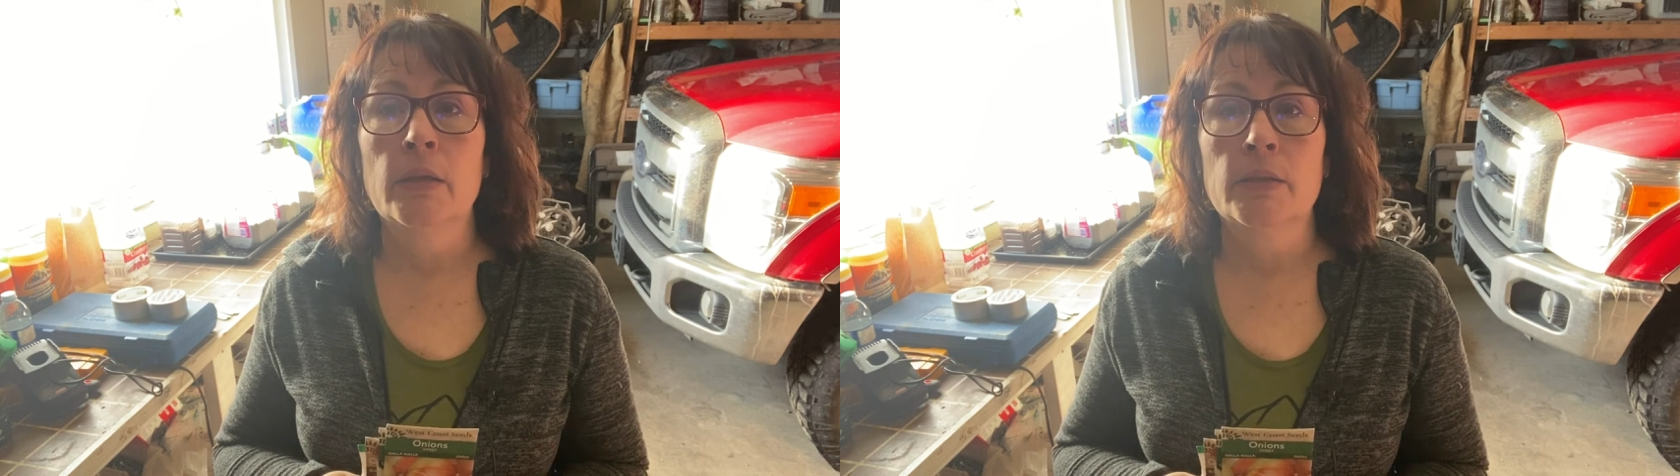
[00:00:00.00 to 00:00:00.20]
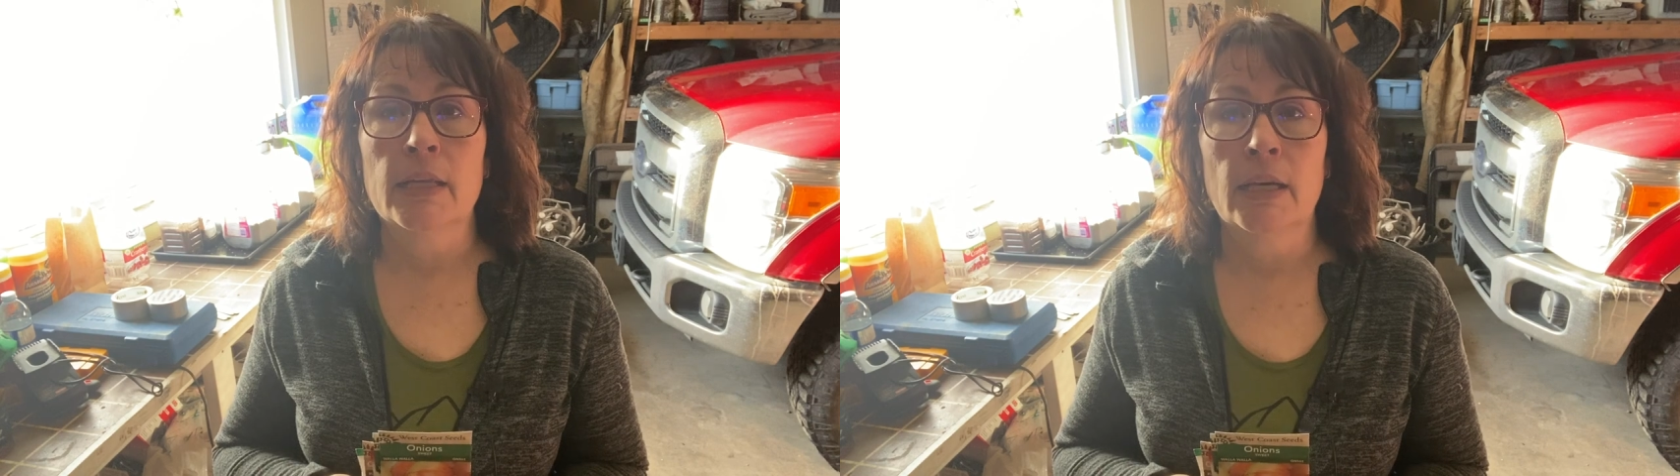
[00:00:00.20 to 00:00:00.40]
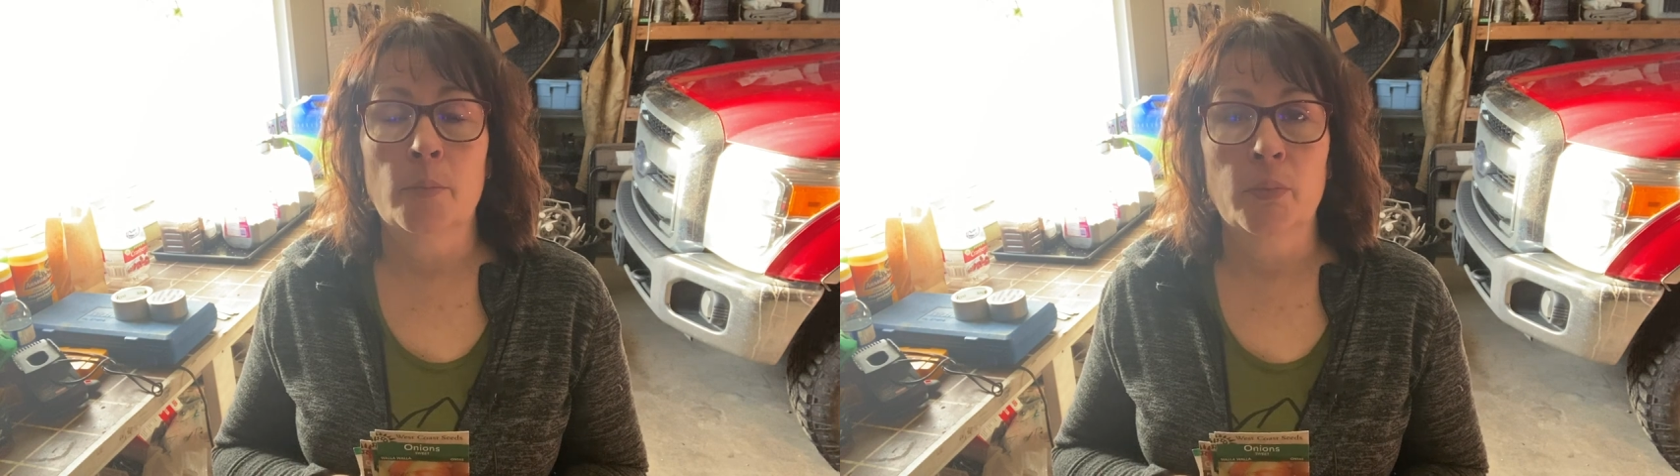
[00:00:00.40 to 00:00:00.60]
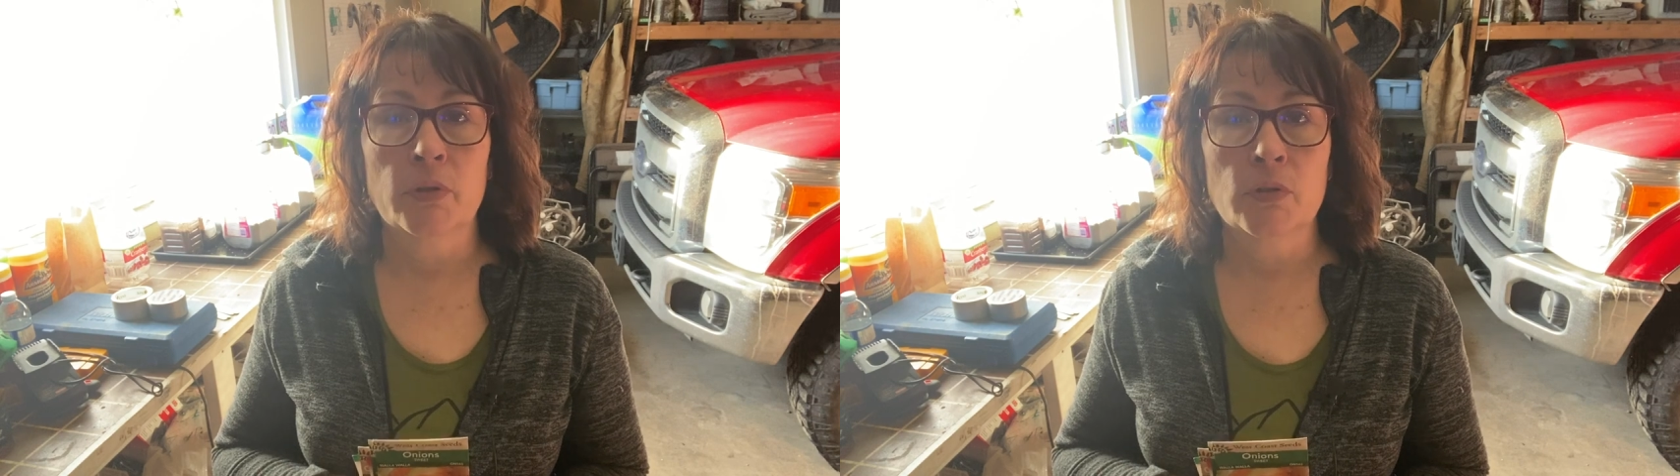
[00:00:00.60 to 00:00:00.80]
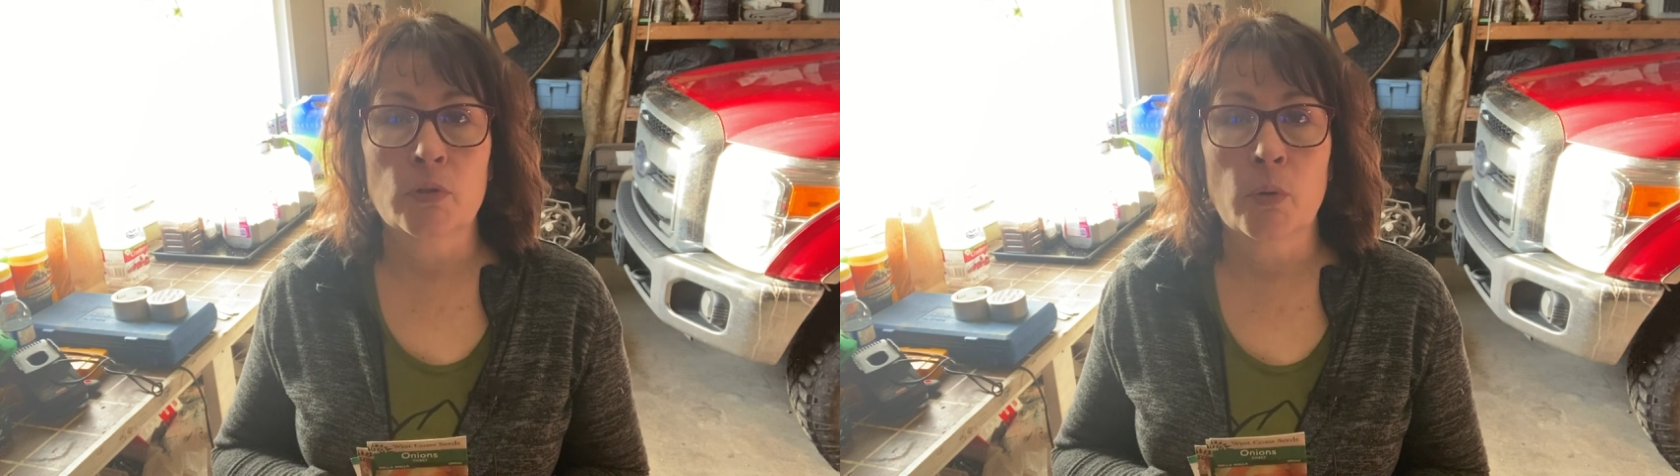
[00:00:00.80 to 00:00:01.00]
set up
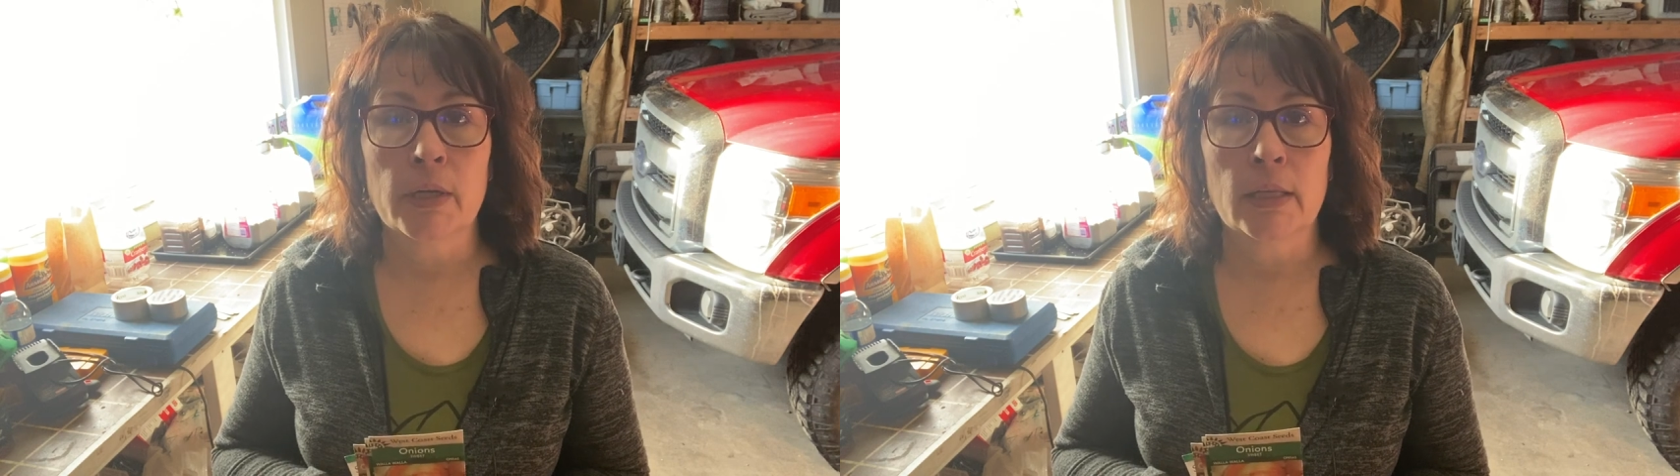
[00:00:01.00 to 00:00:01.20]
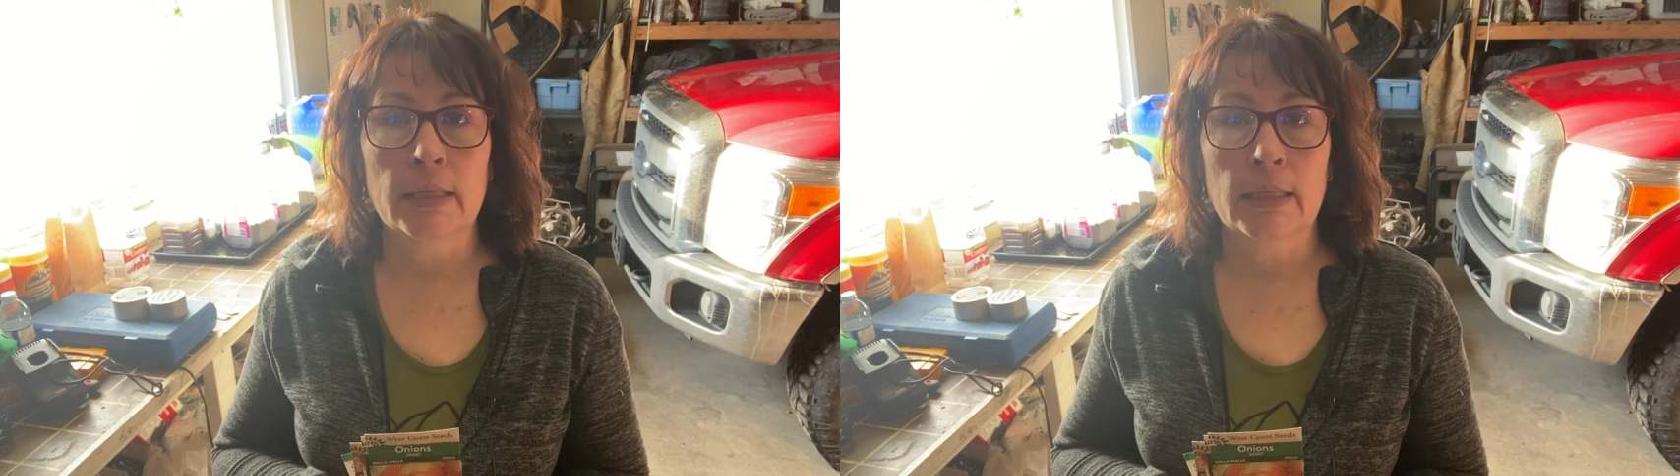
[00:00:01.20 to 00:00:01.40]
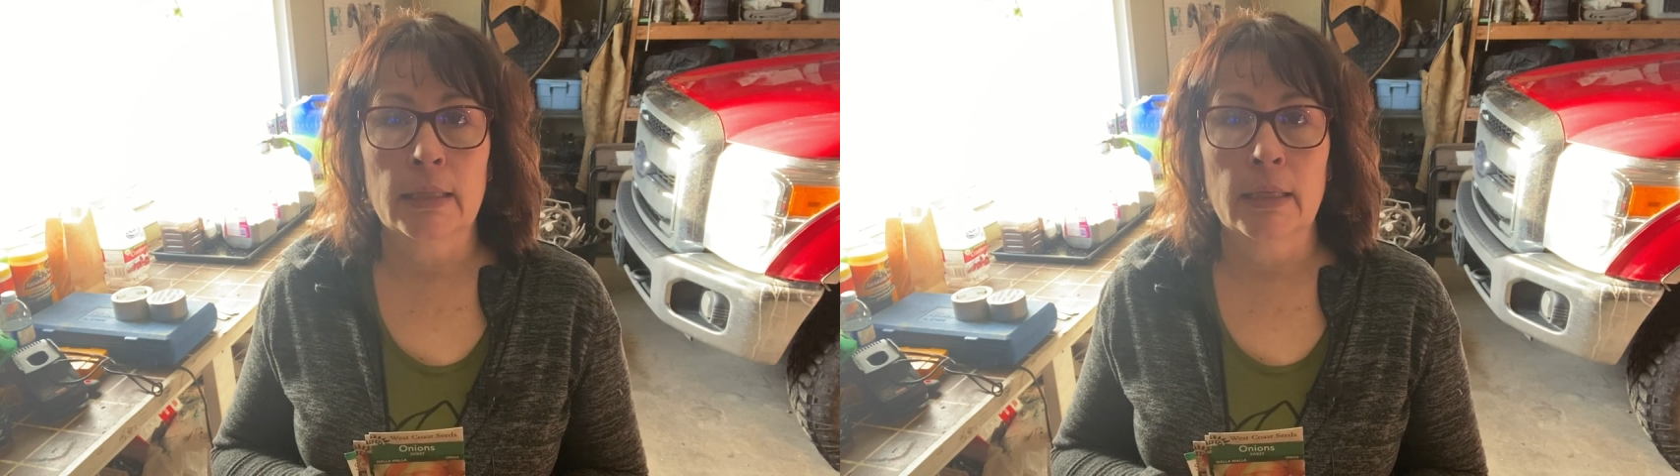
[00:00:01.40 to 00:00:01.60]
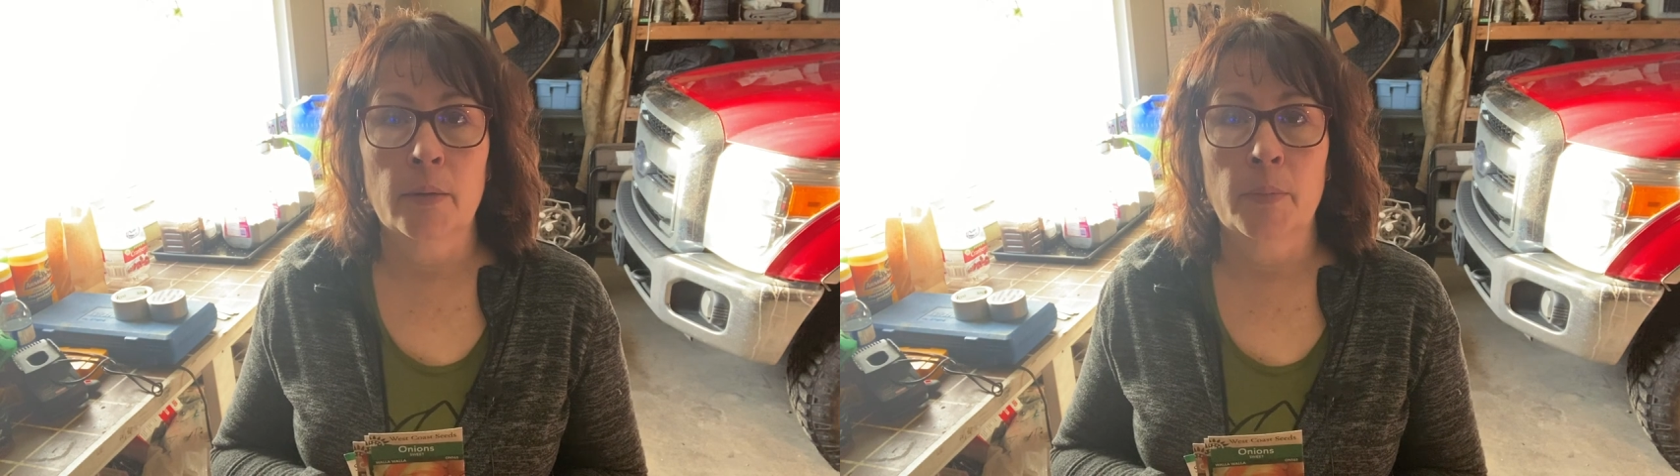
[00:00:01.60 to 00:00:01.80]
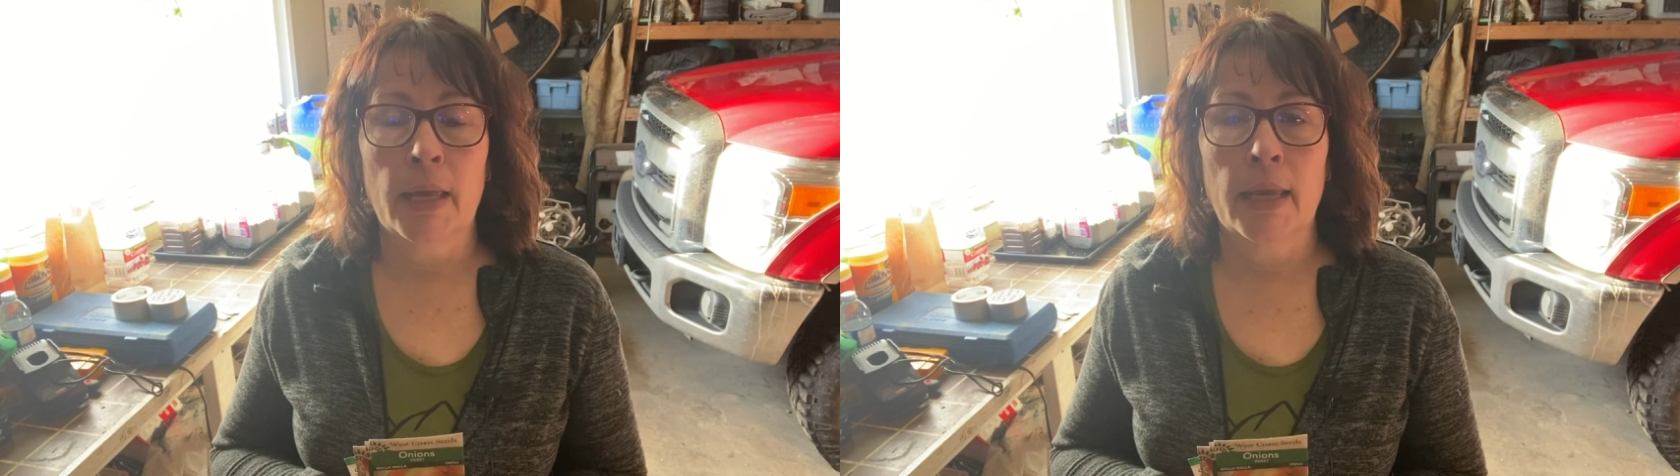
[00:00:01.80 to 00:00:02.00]
with soil in
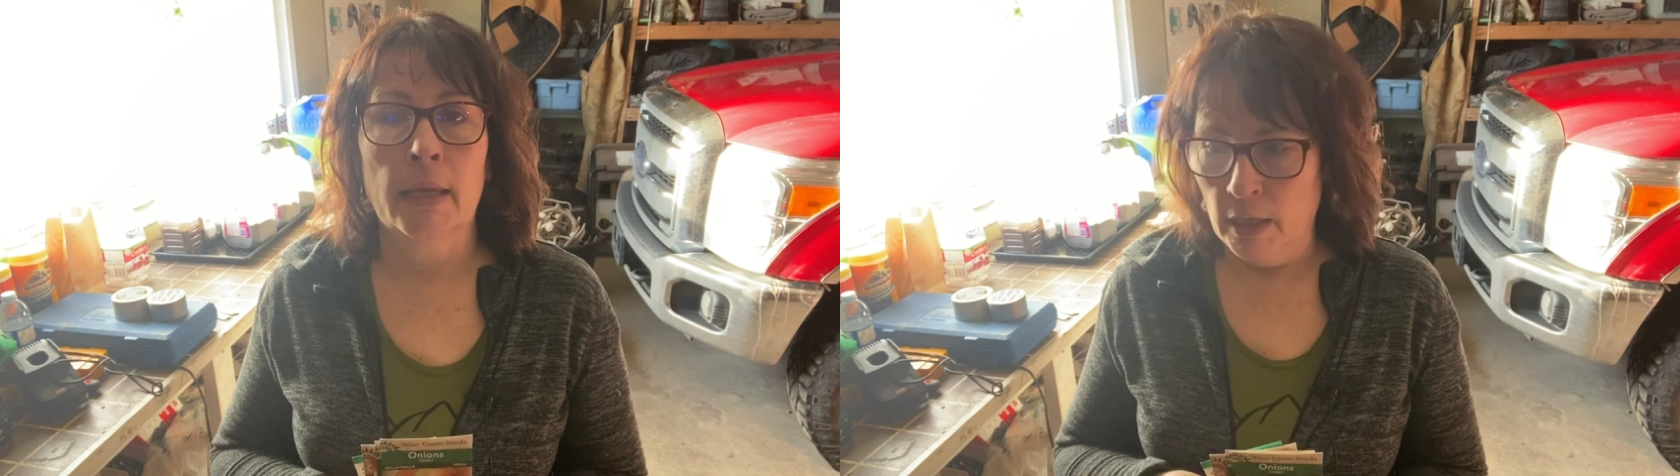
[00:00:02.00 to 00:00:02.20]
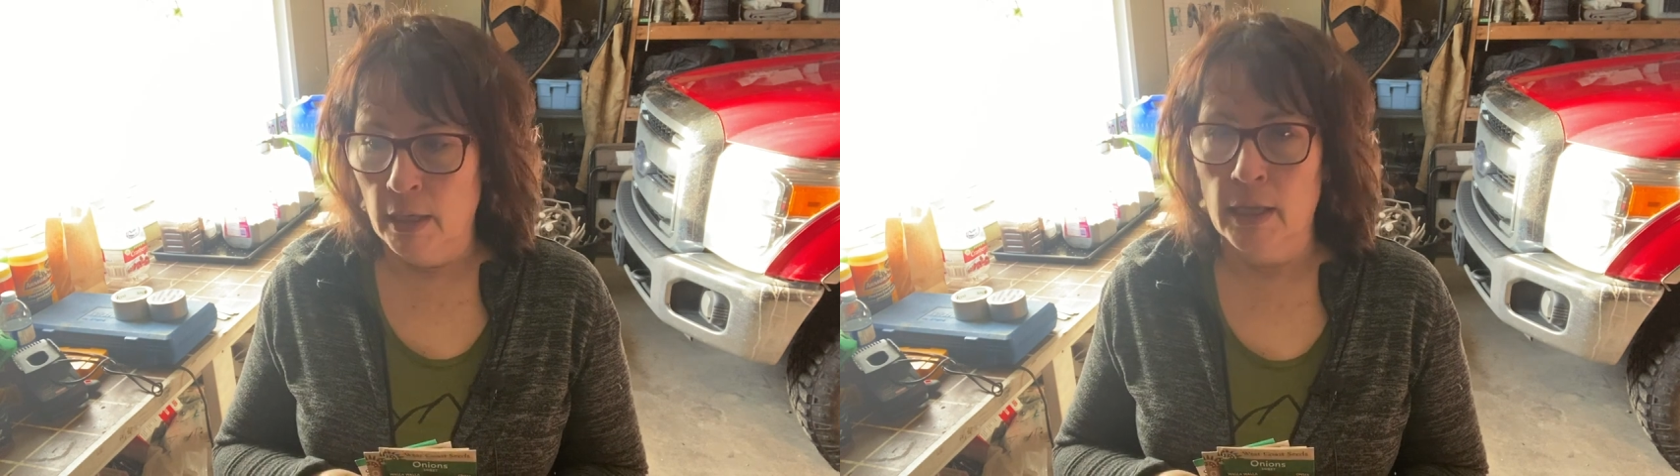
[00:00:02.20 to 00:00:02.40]
them and,